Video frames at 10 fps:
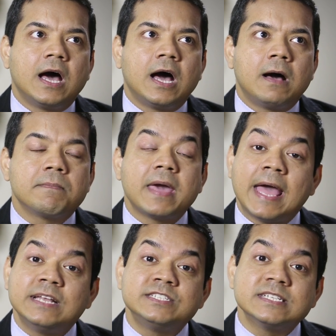uh,
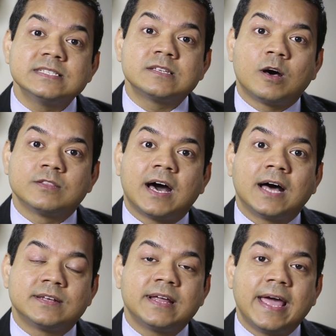angels on the
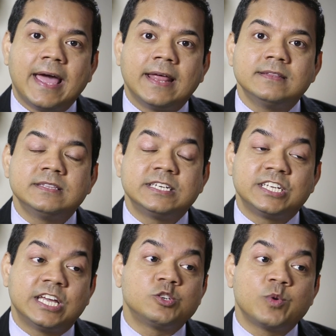other hand they
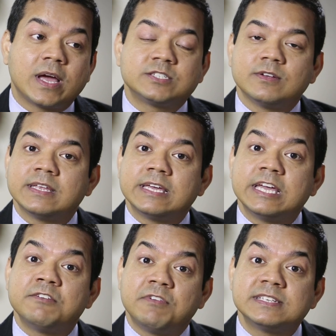tend to actually
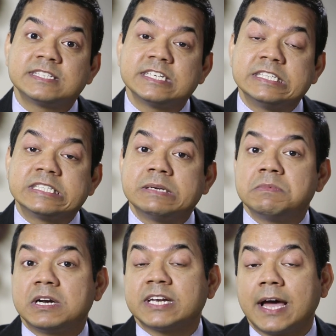invest in
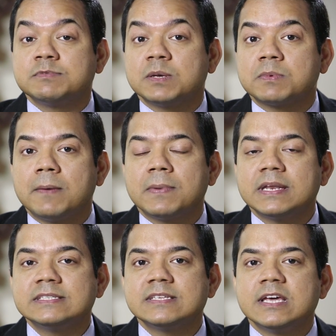similar types of
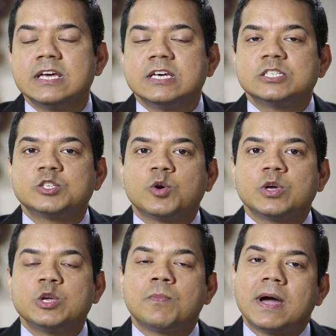companies so
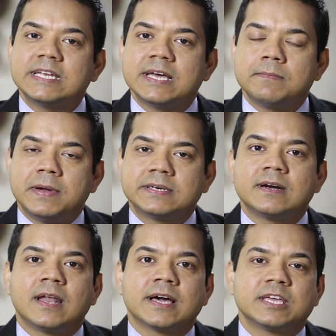you might have
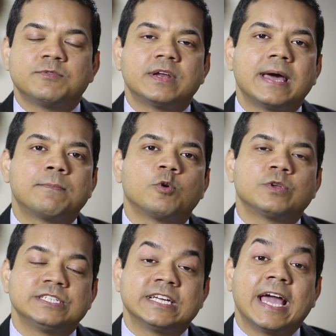better luck if you're
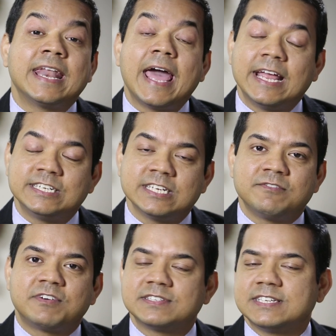approaching an angel
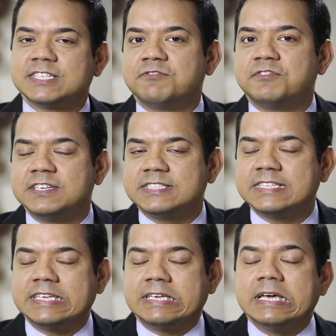versus a VC